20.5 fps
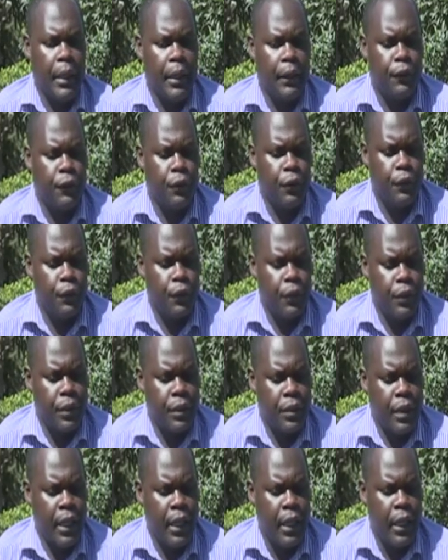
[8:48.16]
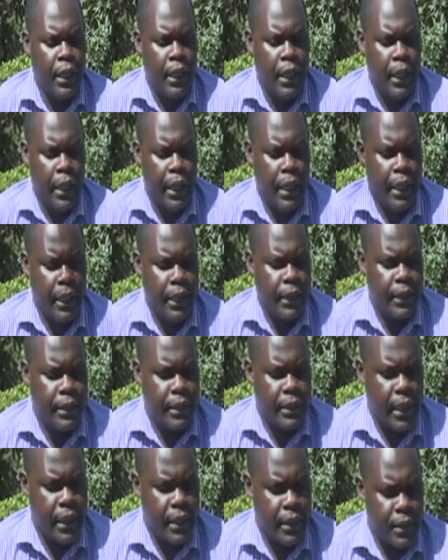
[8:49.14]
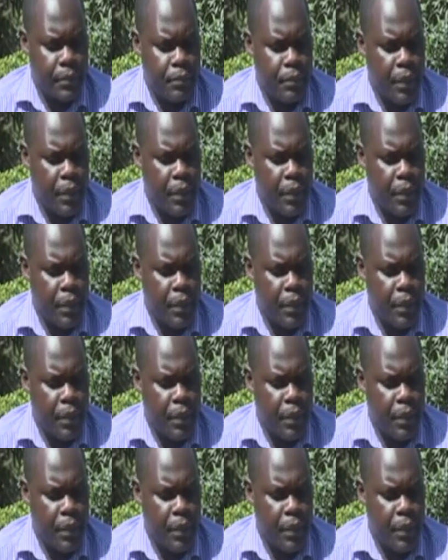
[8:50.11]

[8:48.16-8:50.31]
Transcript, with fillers: for Indra. It starts